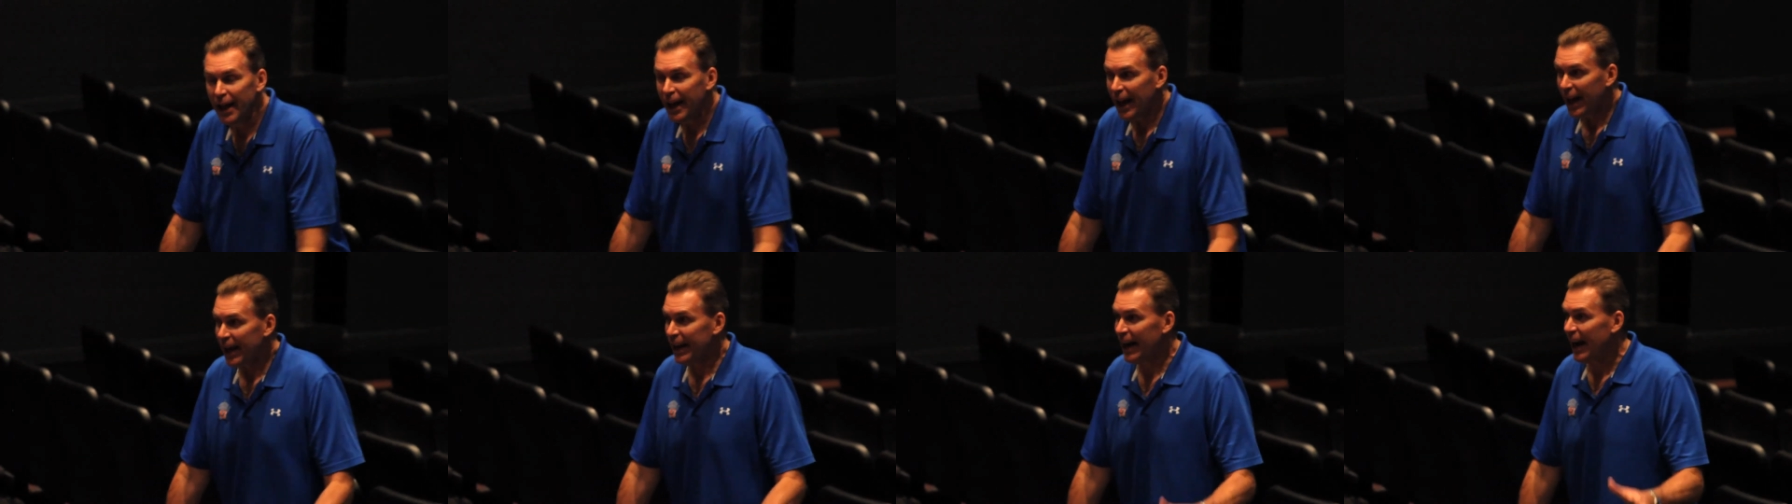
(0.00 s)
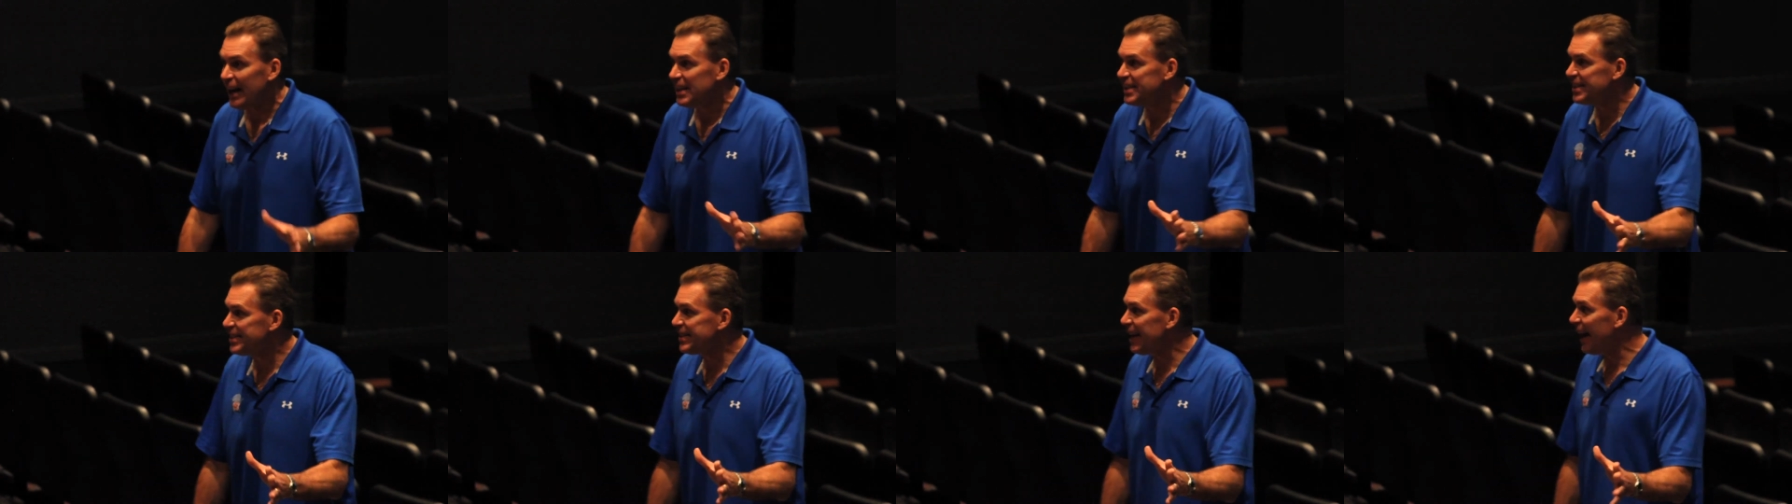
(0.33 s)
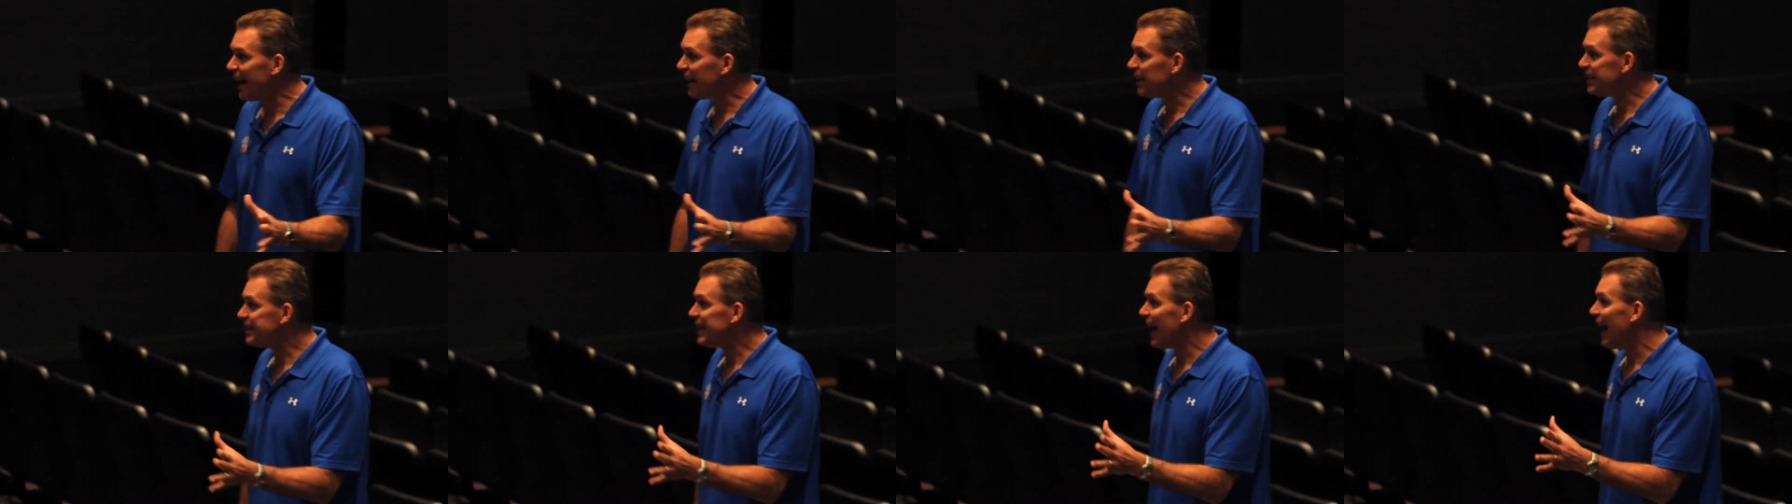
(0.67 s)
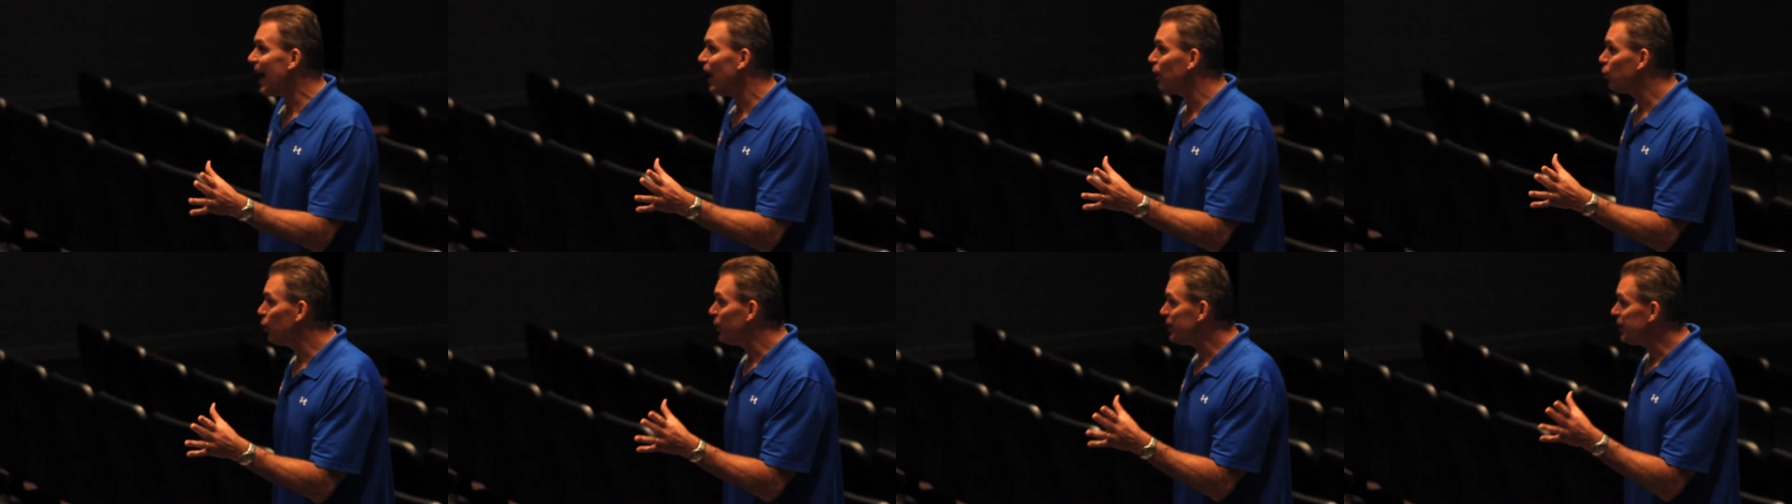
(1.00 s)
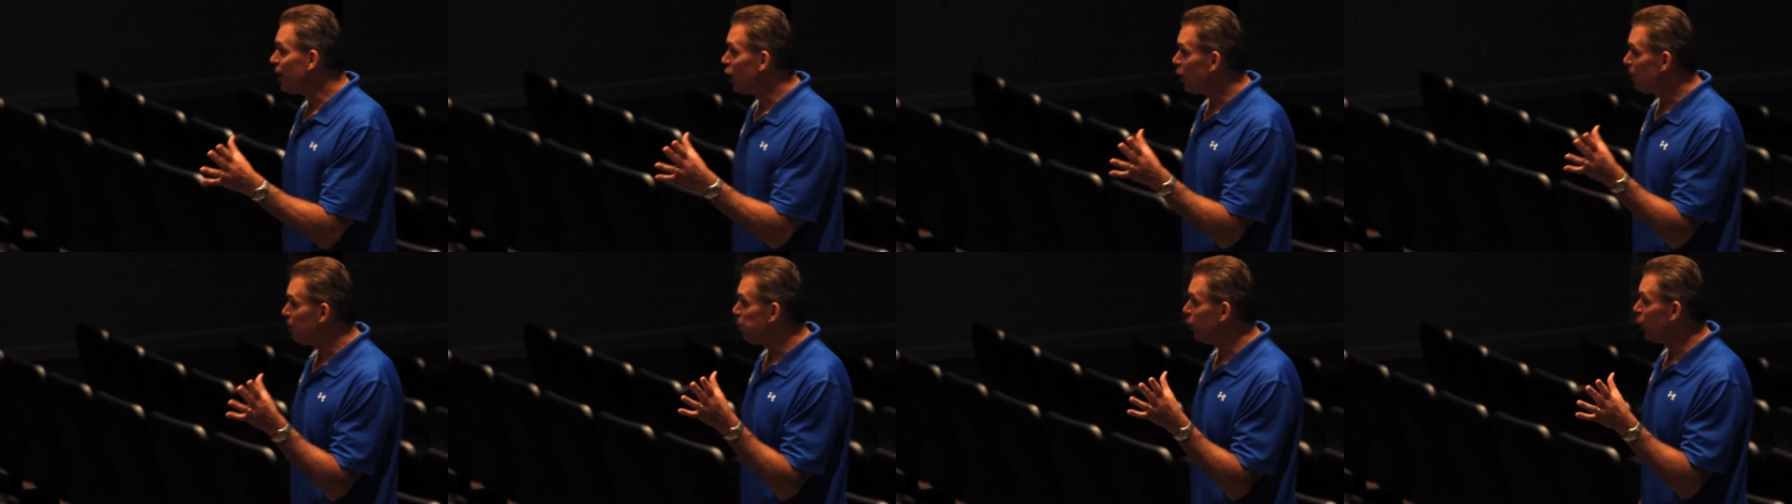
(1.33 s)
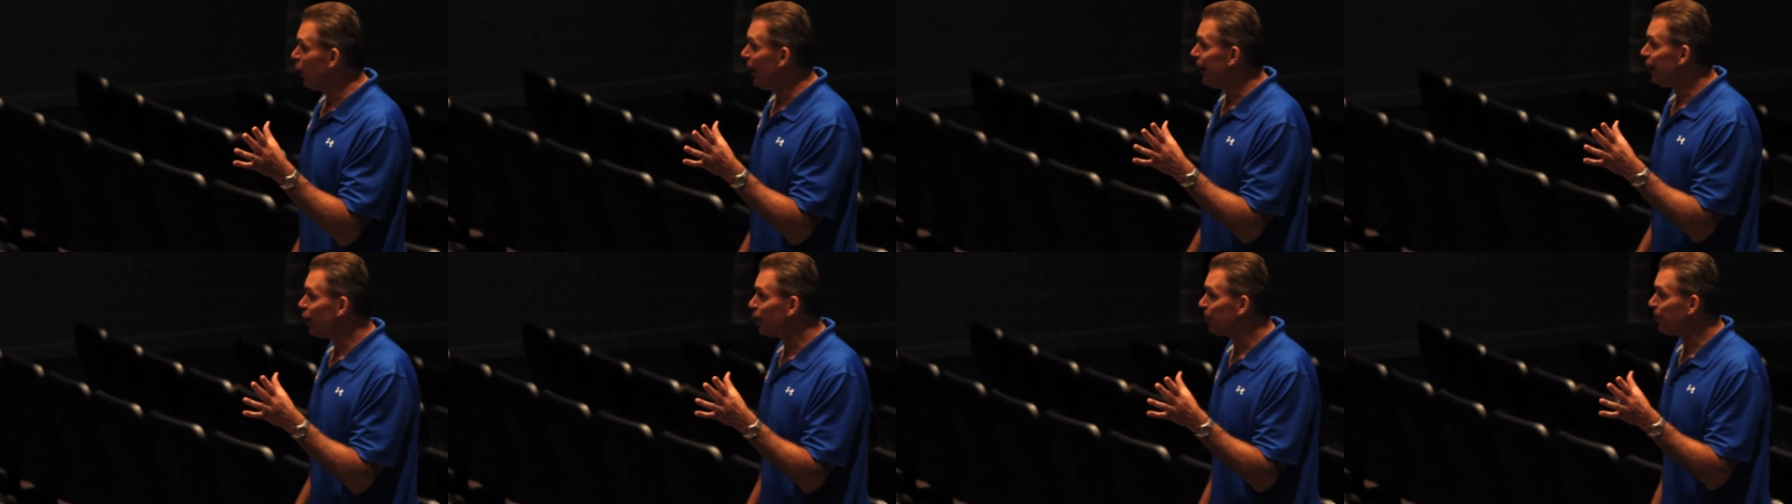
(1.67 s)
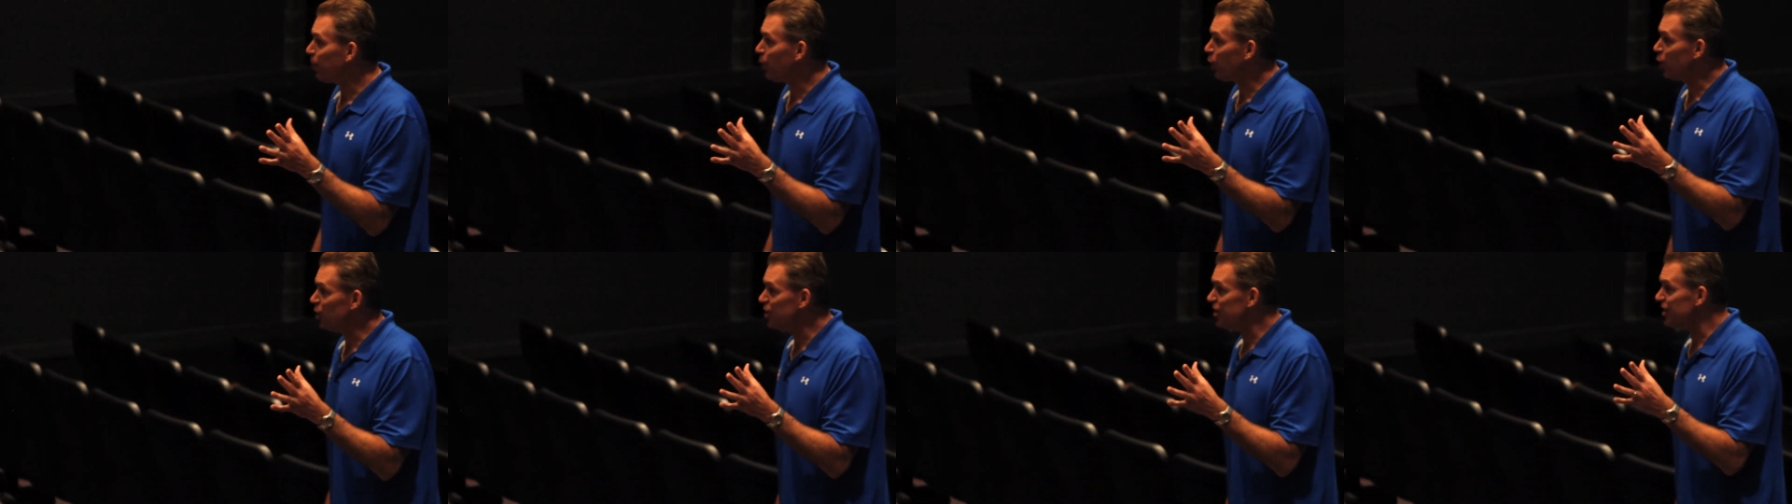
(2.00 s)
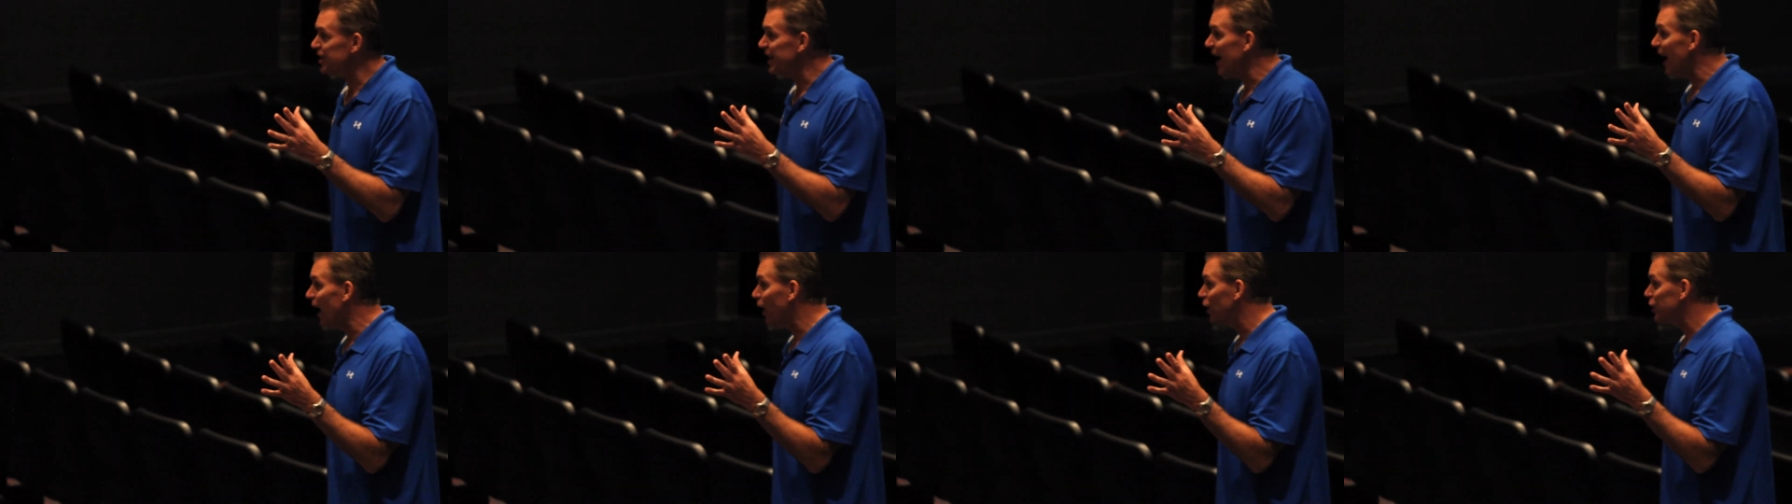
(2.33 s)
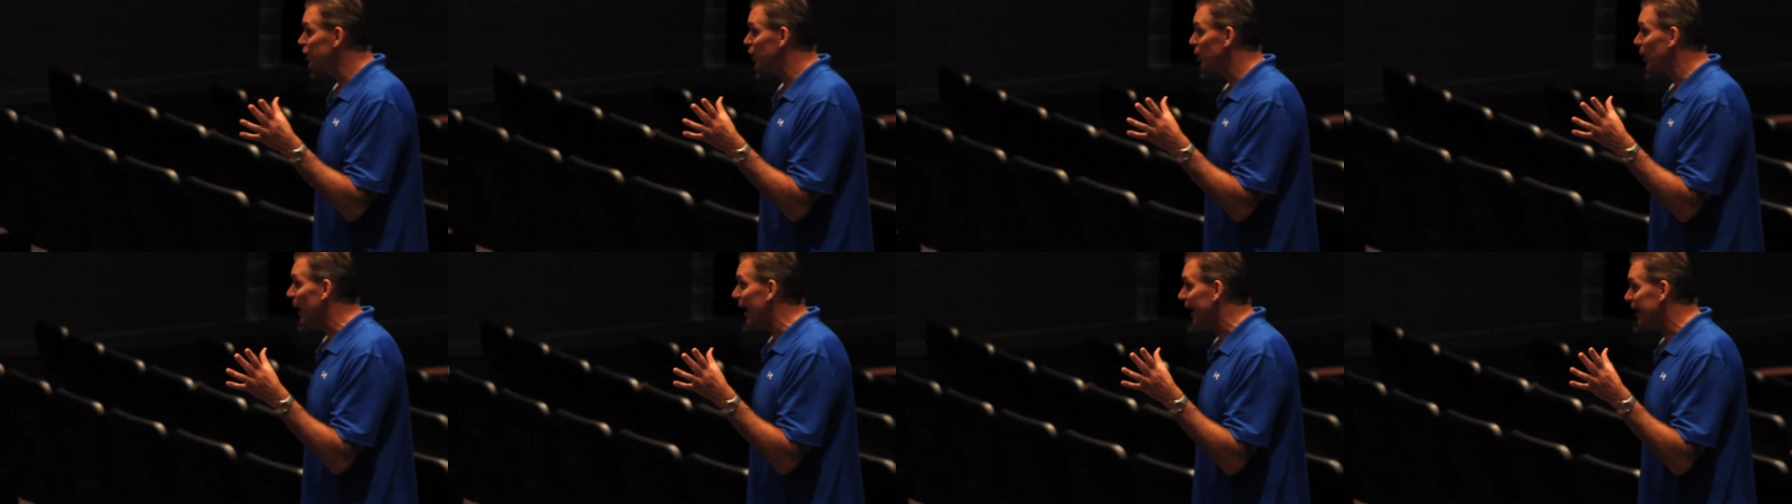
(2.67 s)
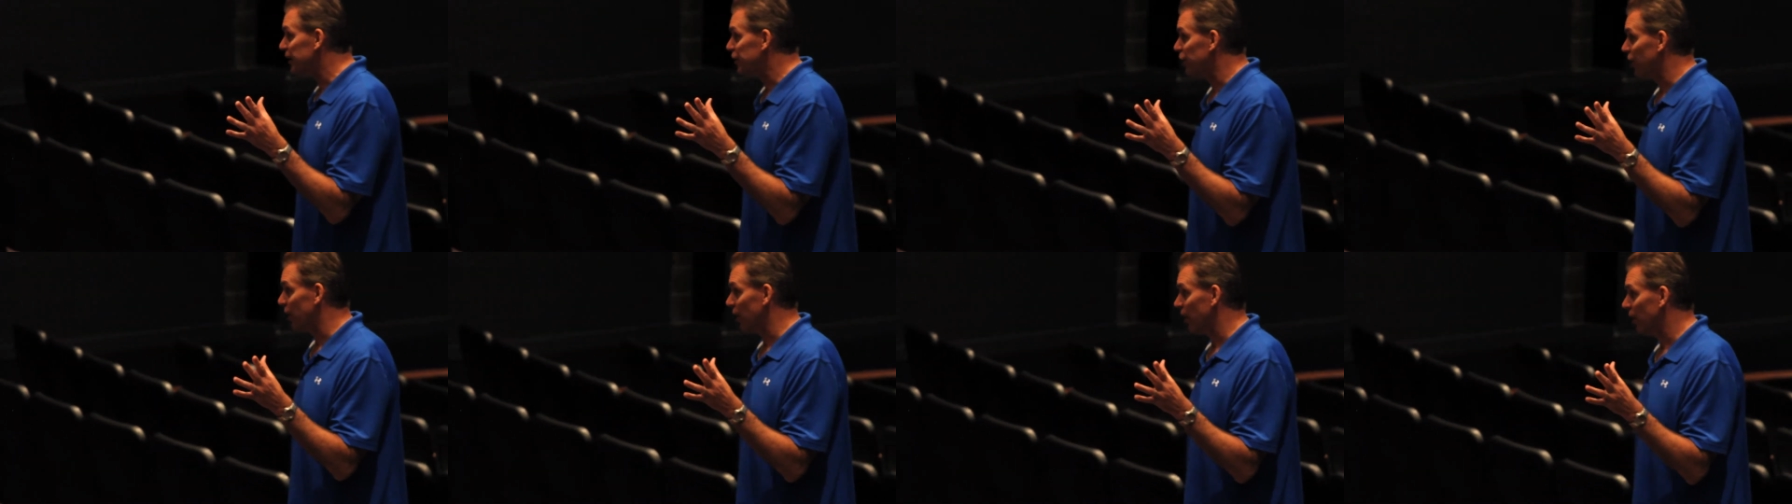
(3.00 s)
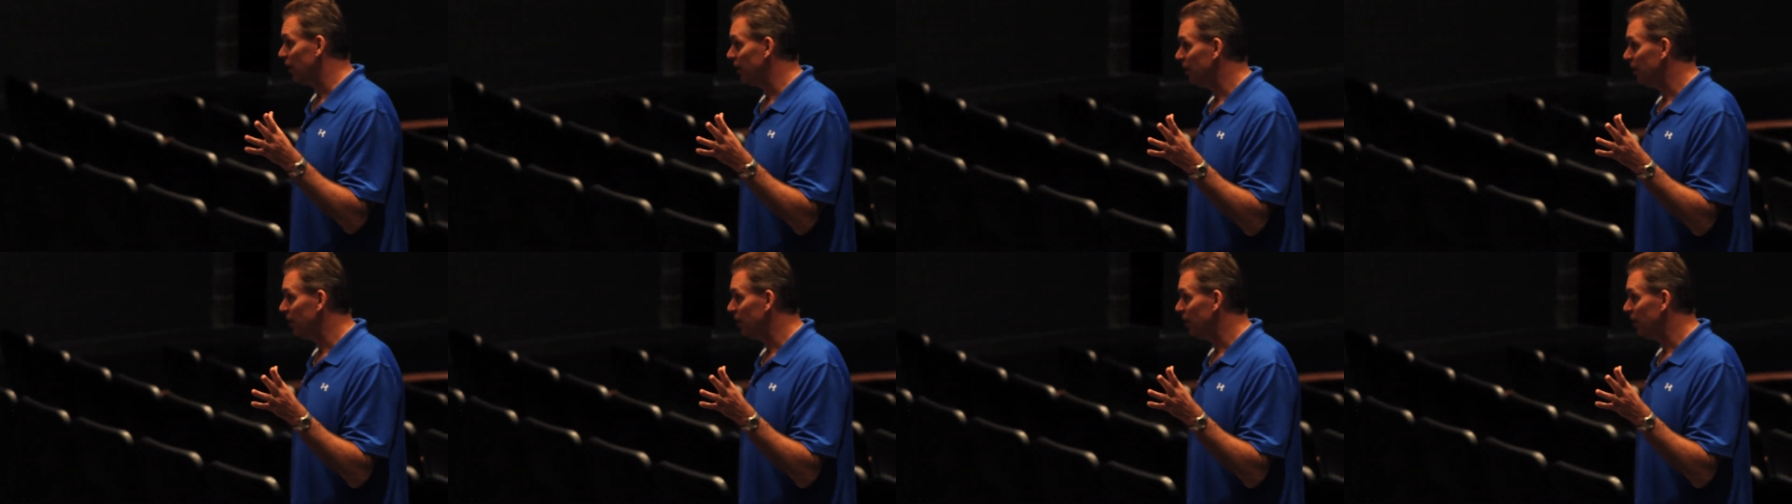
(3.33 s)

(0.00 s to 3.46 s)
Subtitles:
and I sat down with their player personnel director